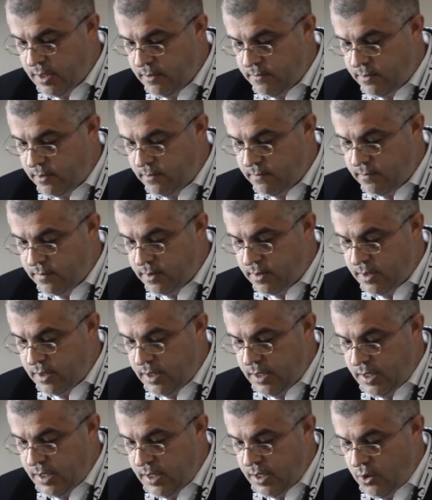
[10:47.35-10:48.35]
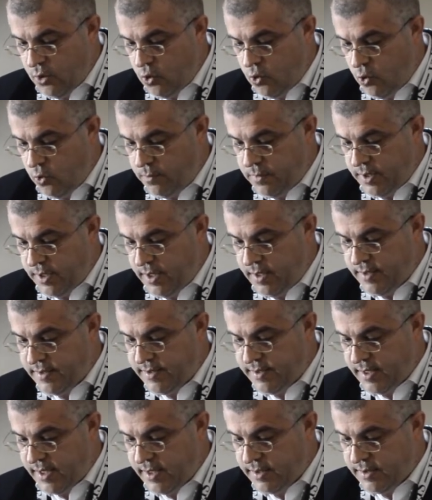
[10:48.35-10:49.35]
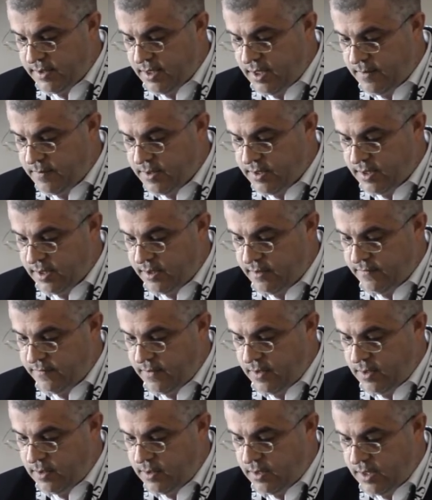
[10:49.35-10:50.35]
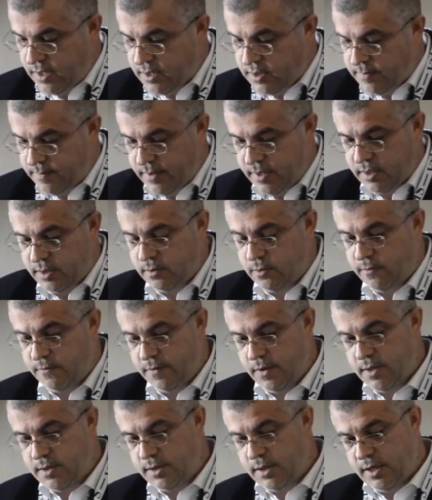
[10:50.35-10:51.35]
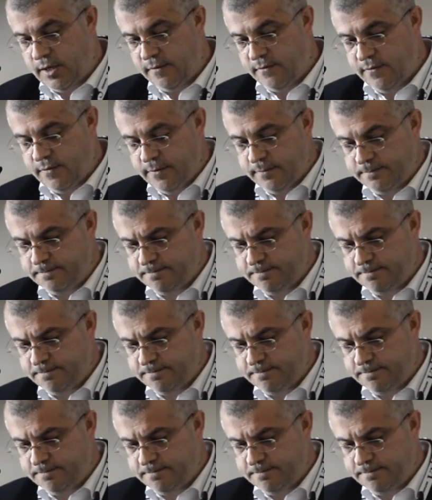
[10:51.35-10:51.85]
from whom he distanced himself in the last part of his life.